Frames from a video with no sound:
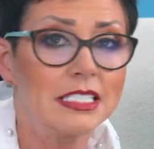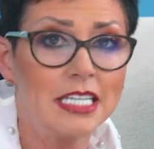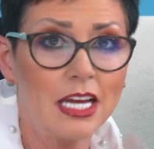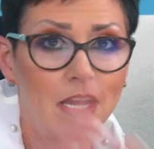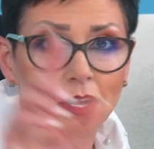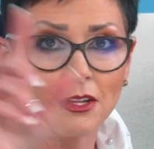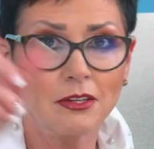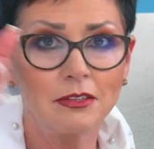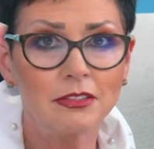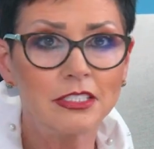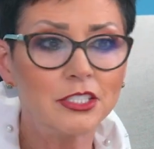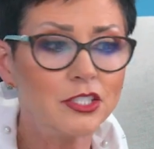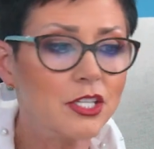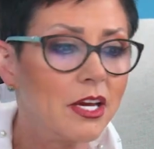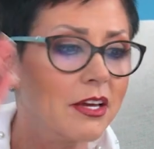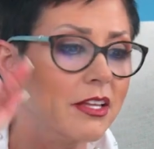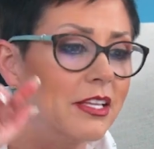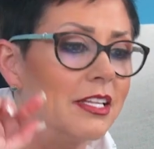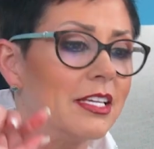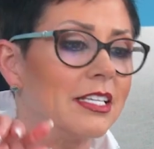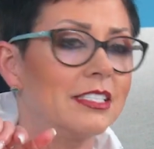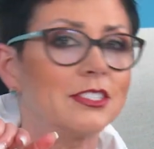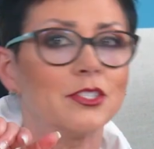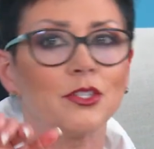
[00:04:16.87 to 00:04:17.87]
Now, let me show
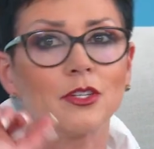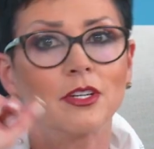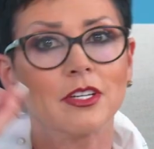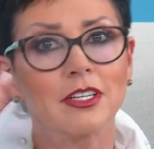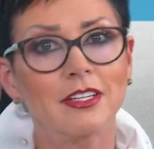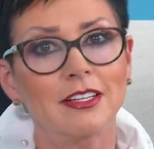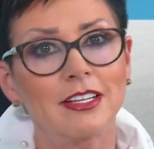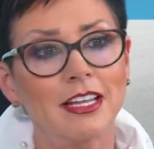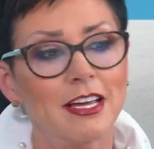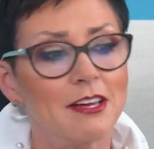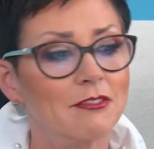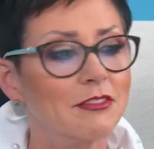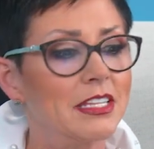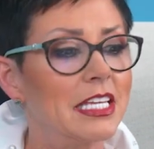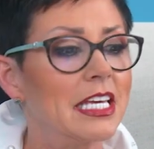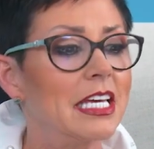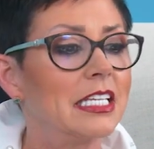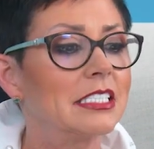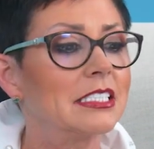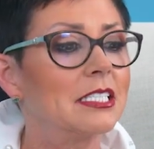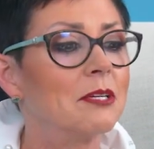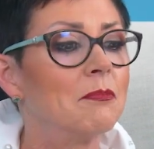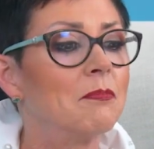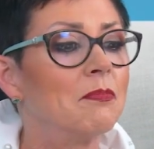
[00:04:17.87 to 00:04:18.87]
you this. You're going to love
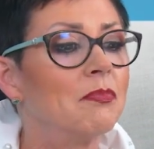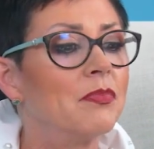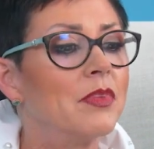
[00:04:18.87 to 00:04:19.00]
this.